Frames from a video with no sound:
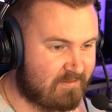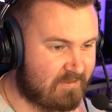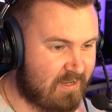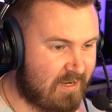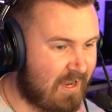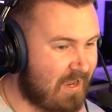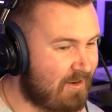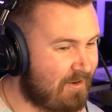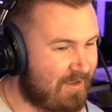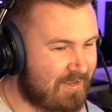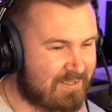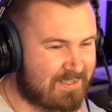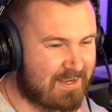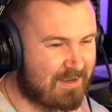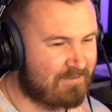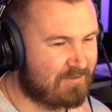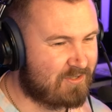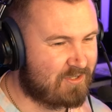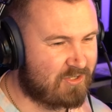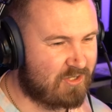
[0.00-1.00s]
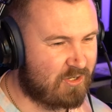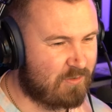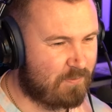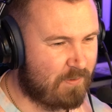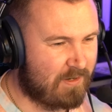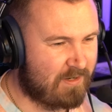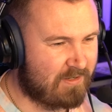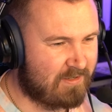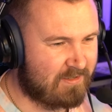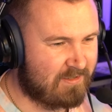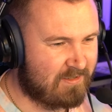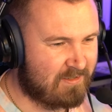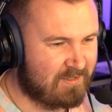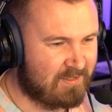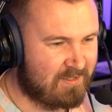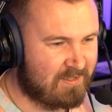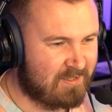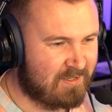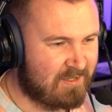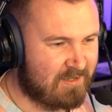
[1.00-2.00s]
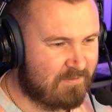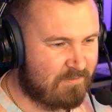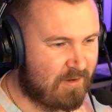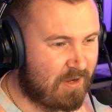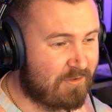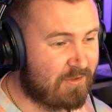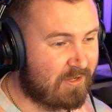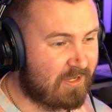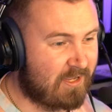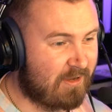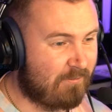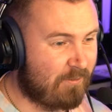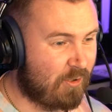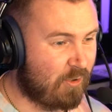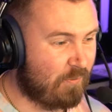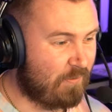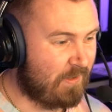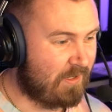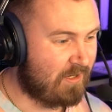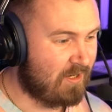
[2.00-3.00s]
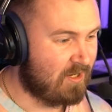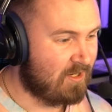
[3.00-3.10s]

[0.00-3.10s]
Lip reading: And I know it sounds stupid, but I think it will be.